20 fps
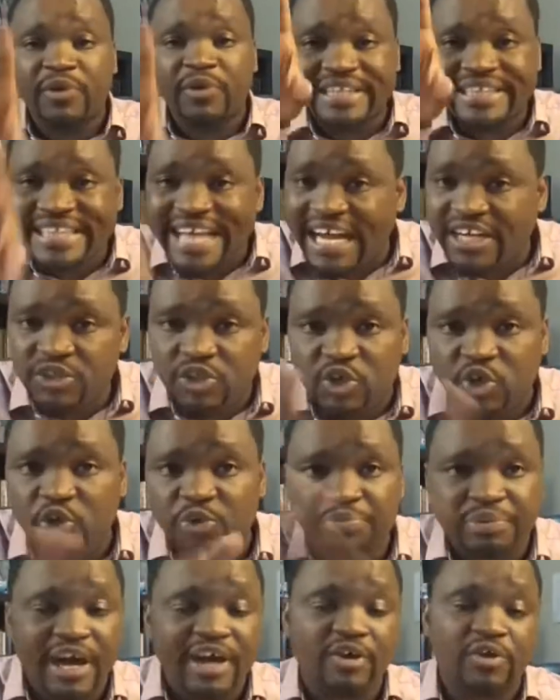In that
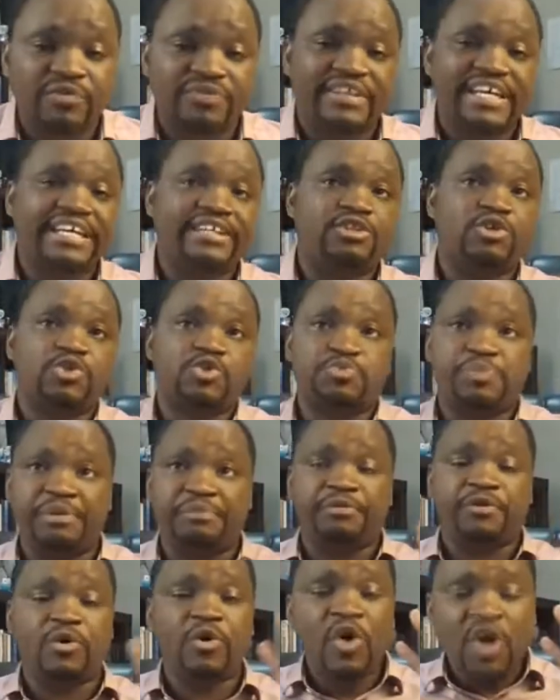group, I don't think those
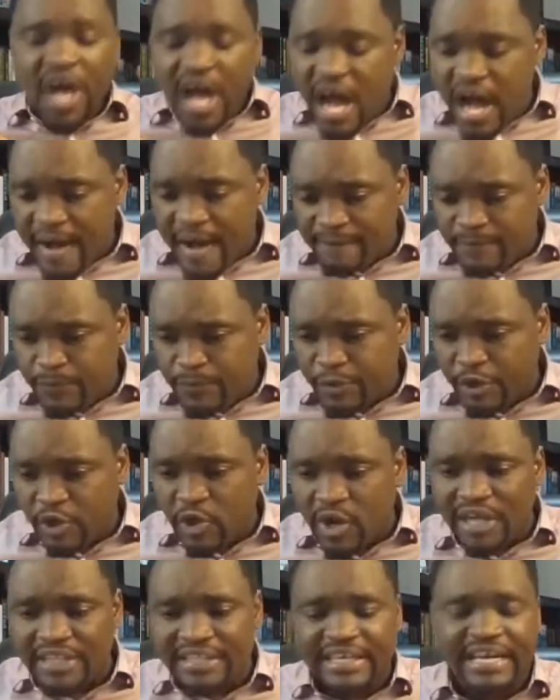people, um, you know,
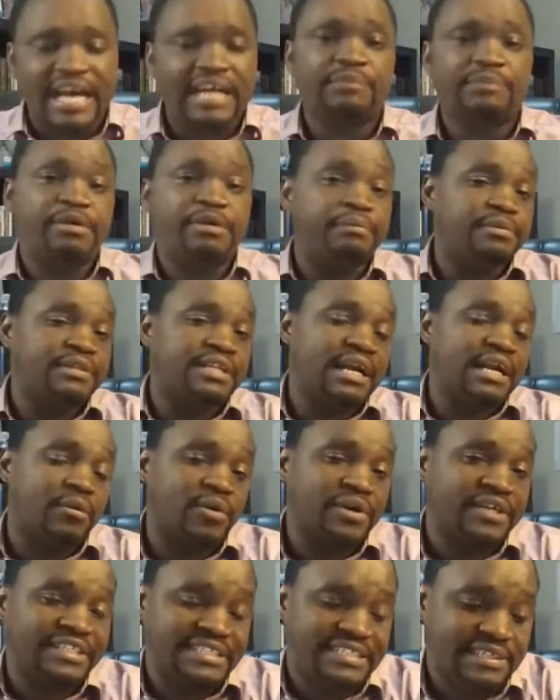are the kind of people that I
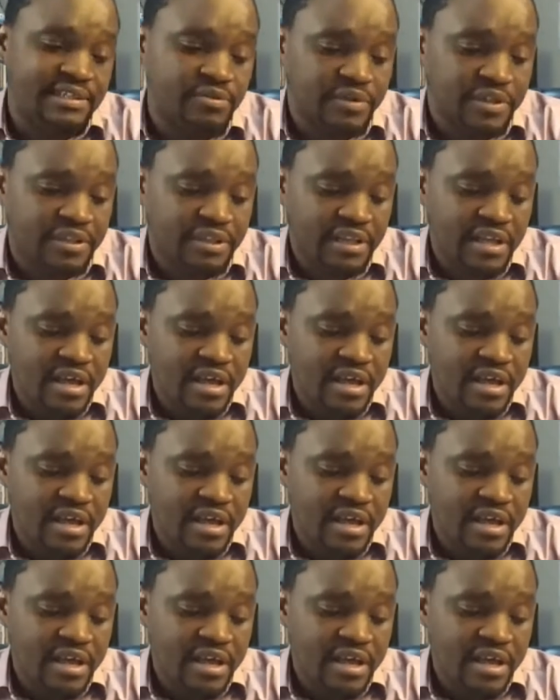want to deal with."